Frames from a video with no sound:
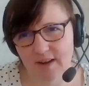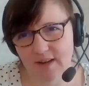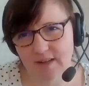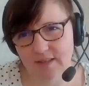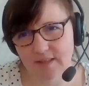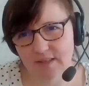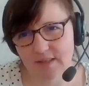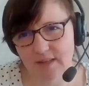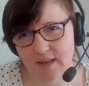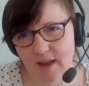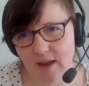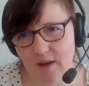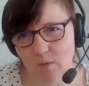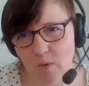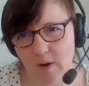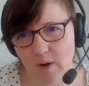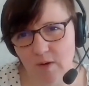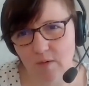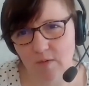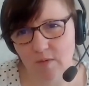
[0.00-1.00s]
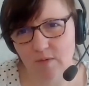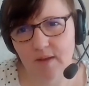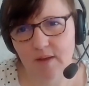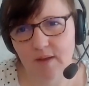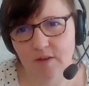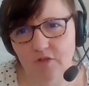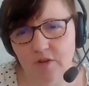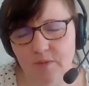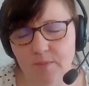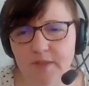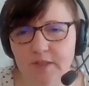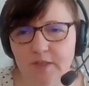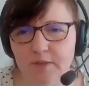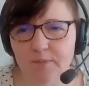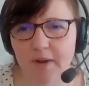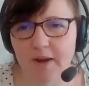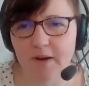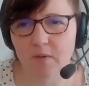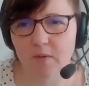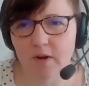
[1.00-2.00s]
and how well treatments
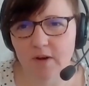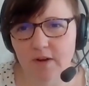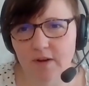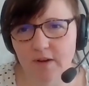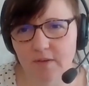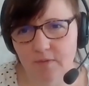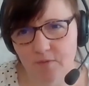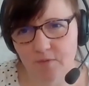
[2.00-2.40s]
might work,